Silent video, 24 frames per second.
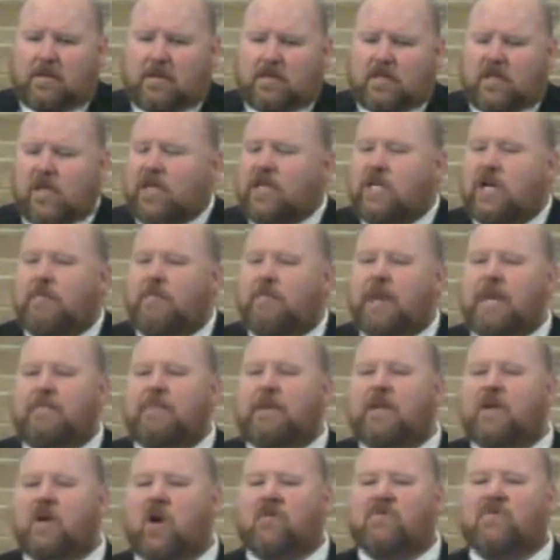So it doesn't make
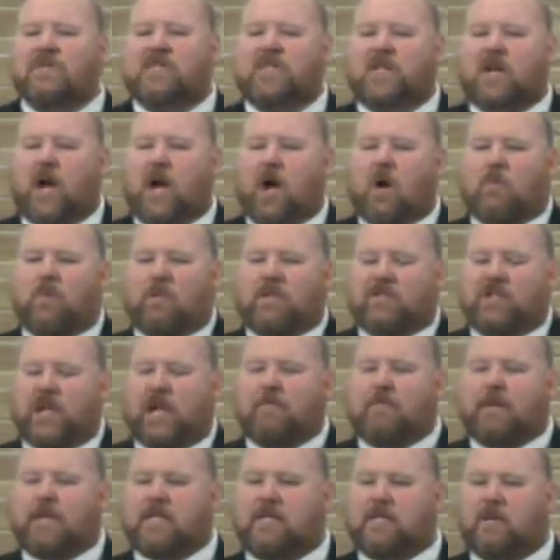me nervous at all when
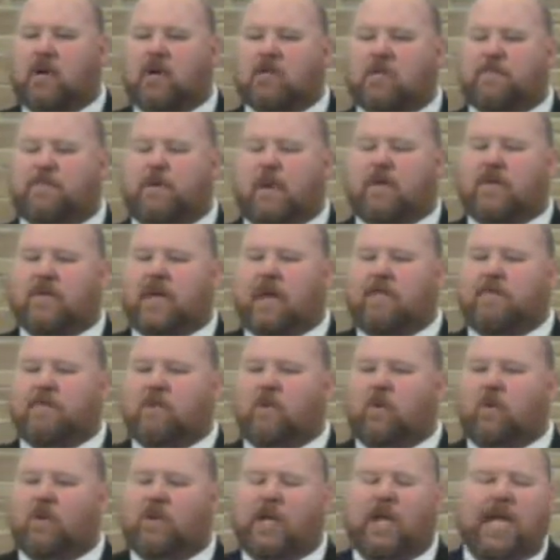Jabez calls upon the name of
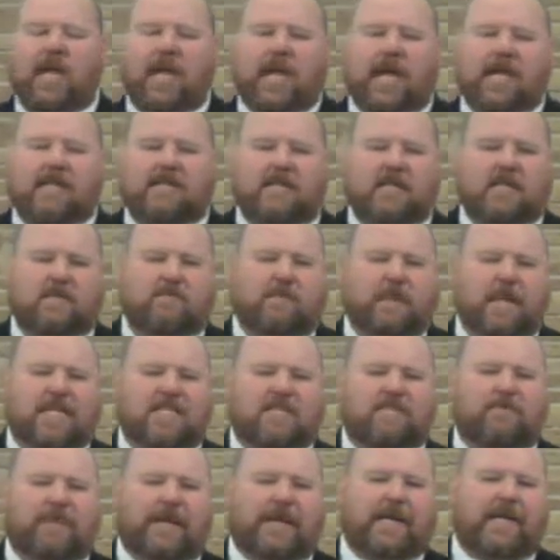the Lord and says,
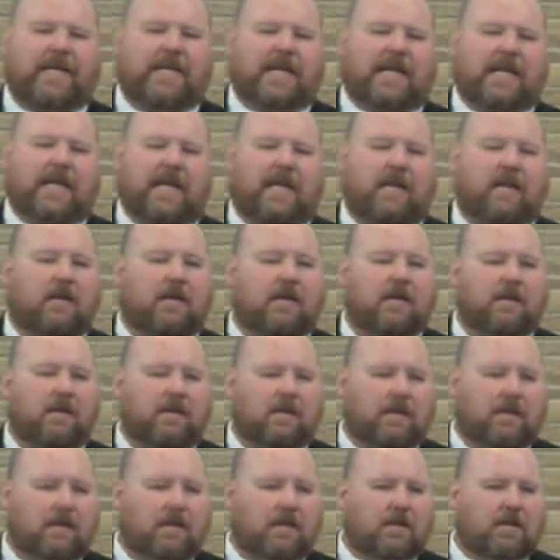Bless me indeed.
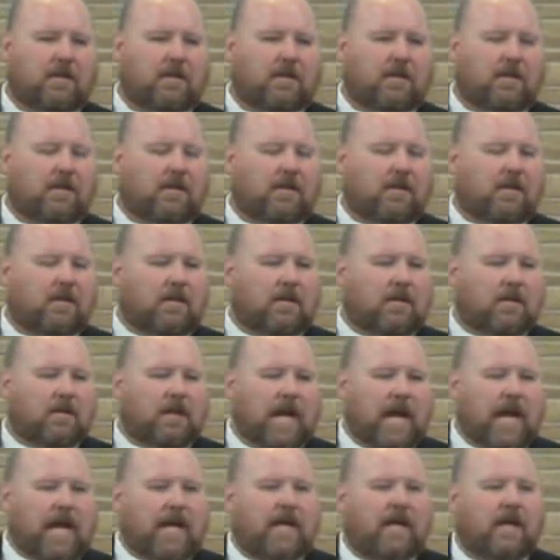
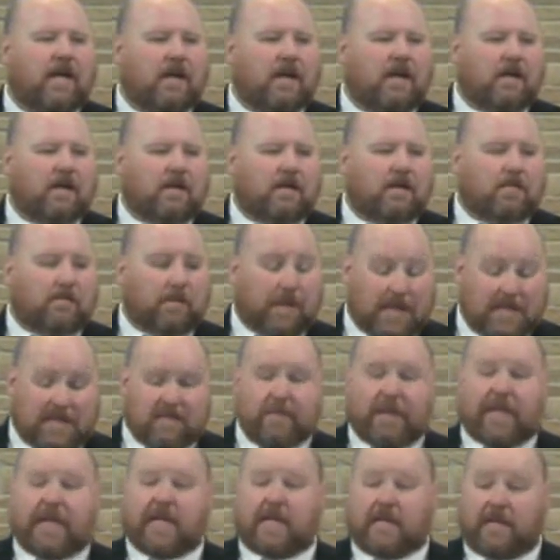Hey, bless
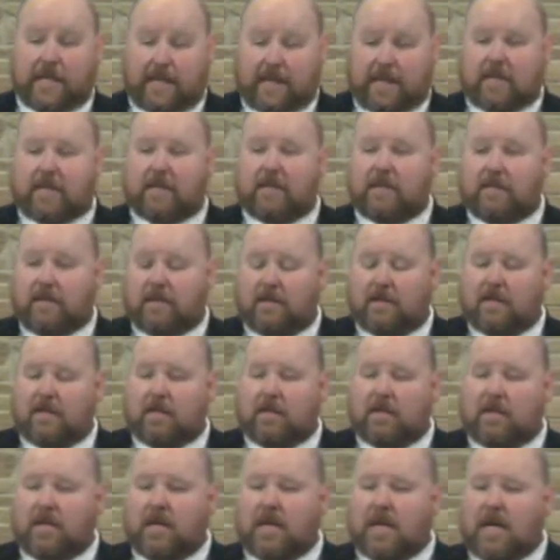me indeed.
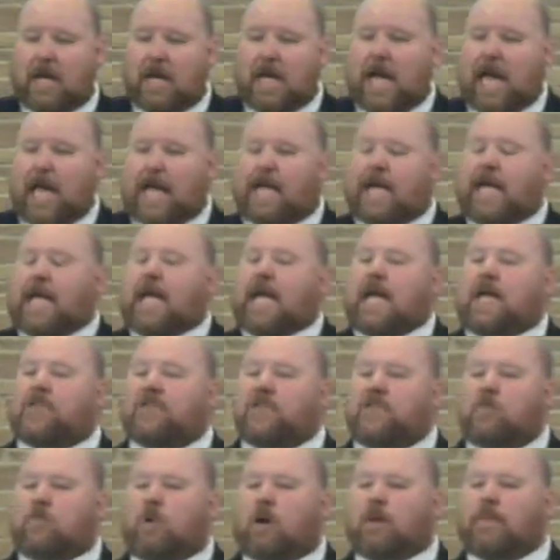Hey,
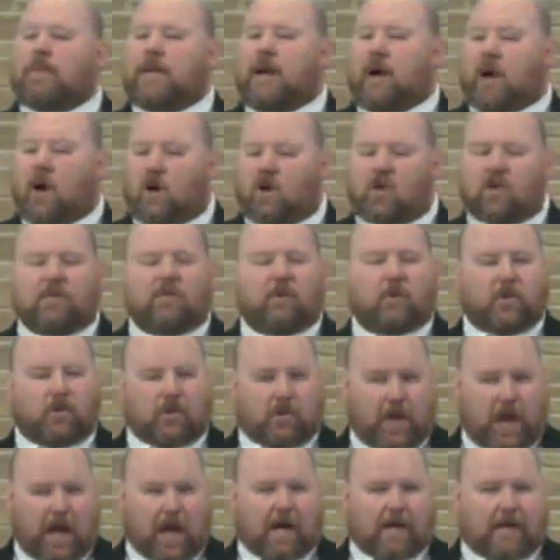do you want to be honorable
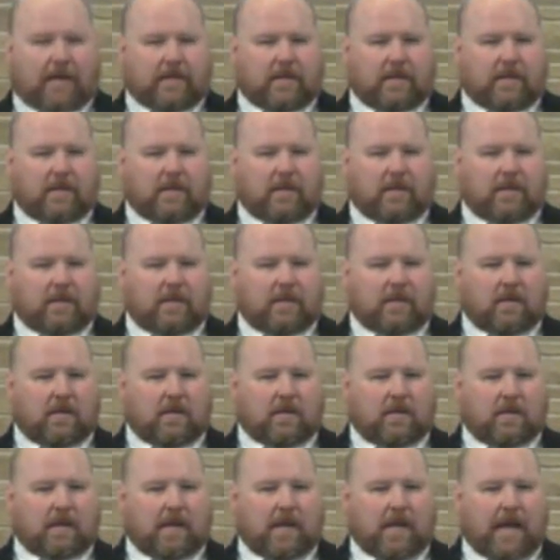or not?
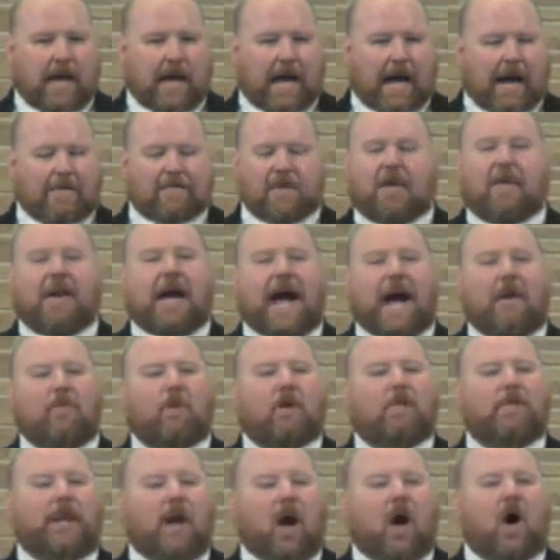I'm talking, I
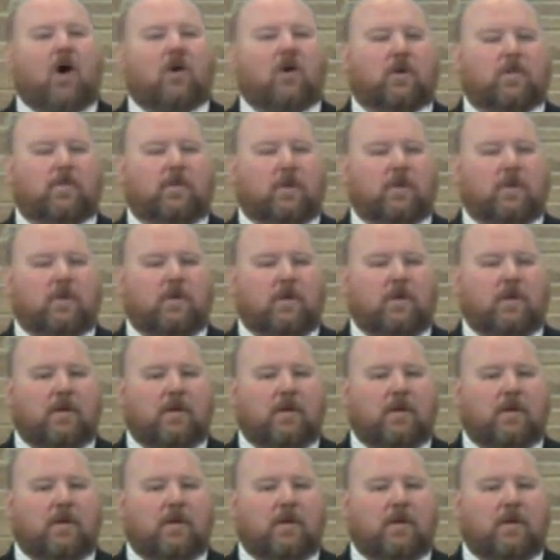want to be honorable.